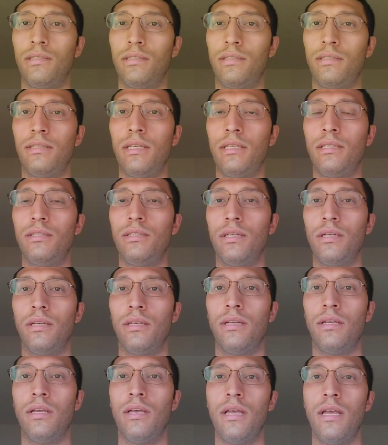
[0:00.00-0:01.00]

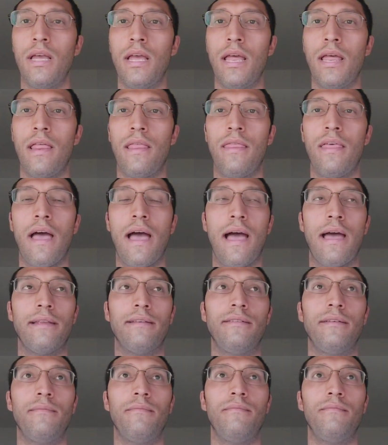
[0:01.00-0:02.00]
distinction
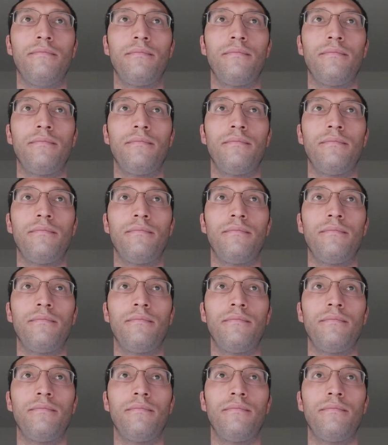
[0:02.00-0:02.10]
that